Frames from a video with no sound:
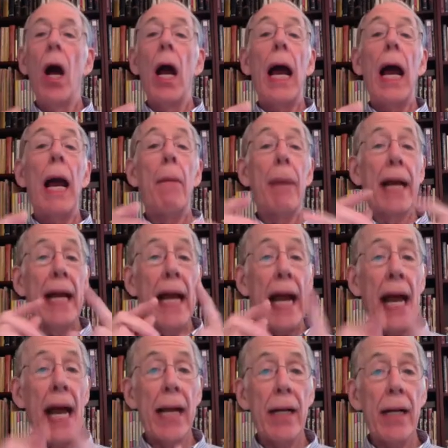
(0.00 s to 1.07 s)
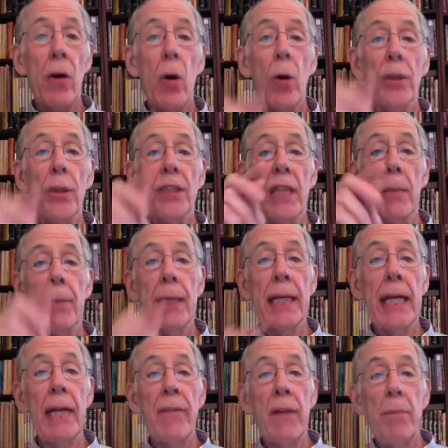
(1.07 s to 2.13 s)
But I added, or something
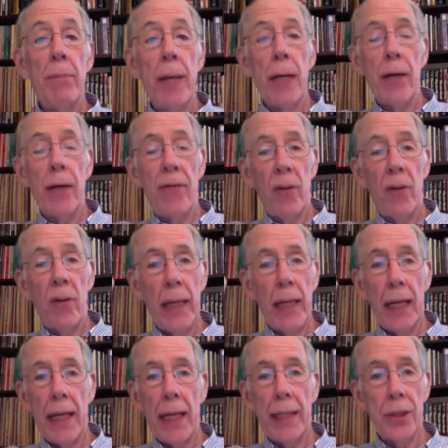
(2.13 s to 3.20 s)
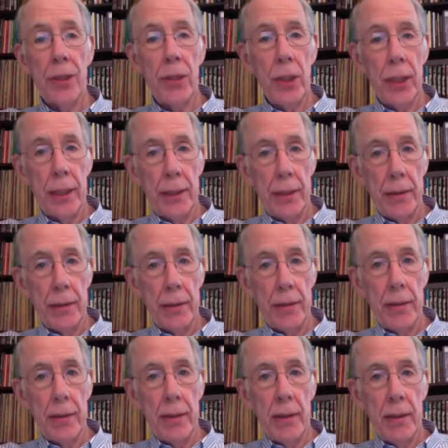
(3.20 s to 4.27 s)
even better for my highest good,
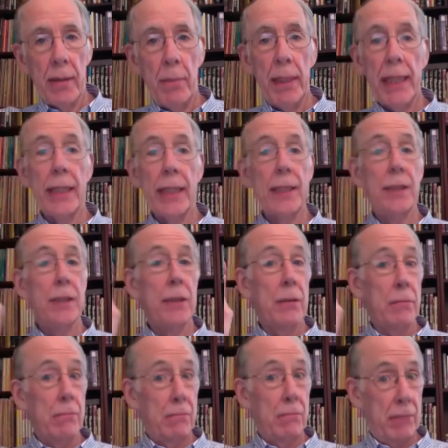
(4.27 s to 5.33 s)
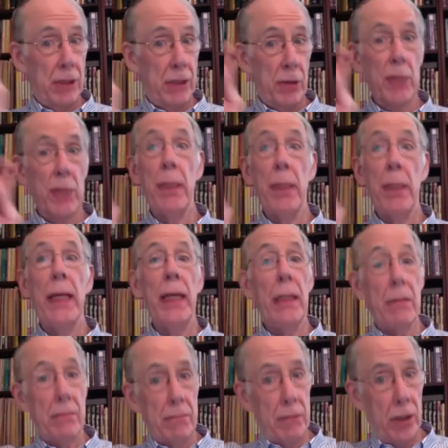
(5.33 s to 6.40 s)
because it could be,
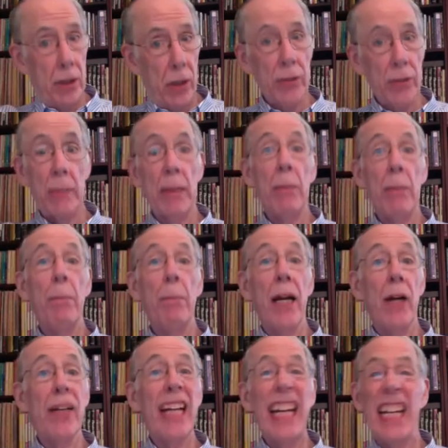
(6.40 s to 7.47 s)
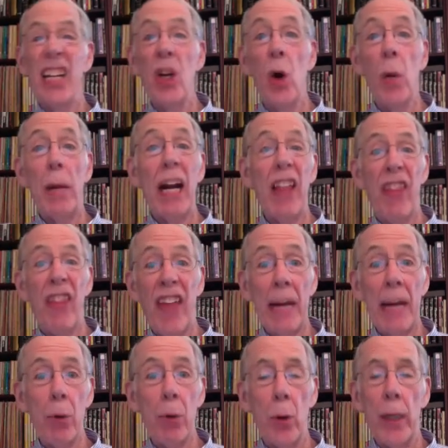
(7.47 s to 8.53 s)
something better that I didn't know about at
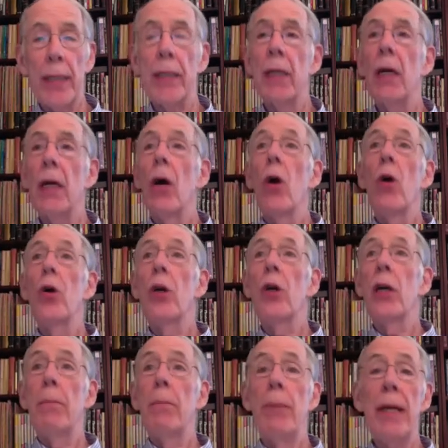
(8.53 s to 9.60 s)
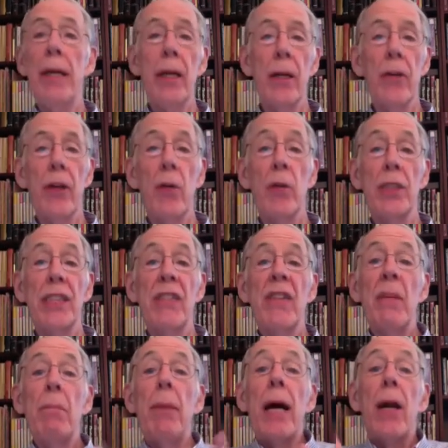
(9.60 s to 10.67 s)
that point could appear that was
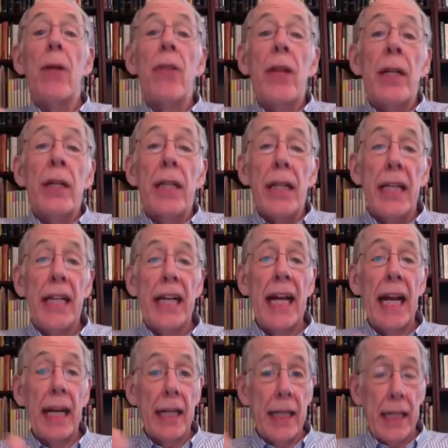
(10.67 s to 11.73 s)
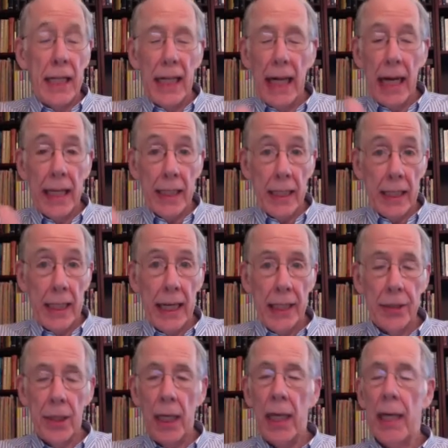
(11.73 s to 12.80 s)
even better than the Connecticut and K
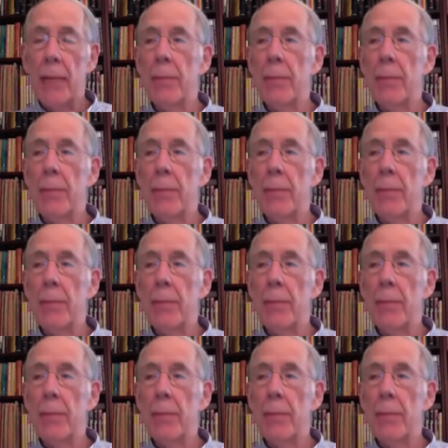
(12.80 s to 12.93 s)
job.